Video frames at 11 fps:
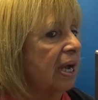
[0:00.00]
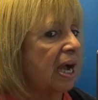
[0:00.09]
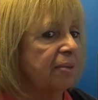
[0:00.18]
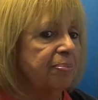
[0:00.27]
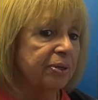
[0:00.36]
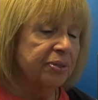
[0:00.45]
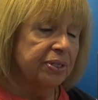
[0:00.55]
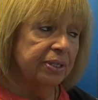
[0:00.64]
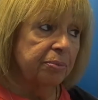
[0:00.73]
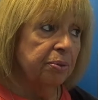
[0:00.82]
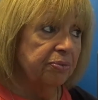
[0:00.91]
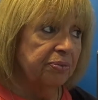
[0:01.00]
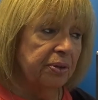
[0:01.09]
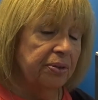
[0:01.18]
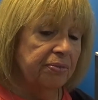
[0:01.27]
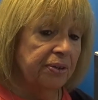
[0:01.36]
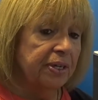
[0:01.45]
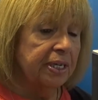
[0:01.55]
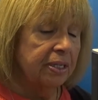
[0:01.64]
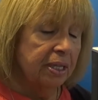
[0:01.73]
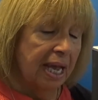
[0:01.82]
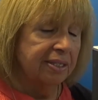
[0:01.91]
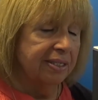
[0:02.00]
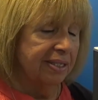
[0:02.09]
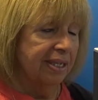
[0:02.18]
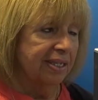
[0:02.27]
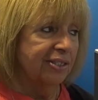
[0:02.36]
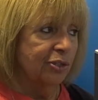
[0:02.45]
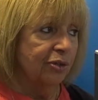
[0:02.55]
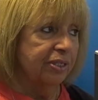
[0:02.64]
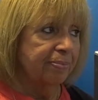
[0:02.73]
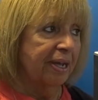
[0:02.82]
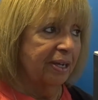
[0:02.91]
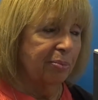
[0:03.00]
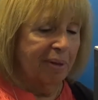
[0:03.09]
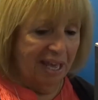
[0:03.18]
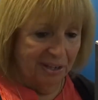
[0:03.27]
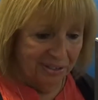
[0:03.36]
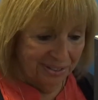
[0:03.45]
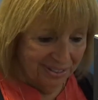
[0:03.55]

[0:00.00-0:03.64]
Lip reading: I personally prefer the very classic Star Spangled Banner.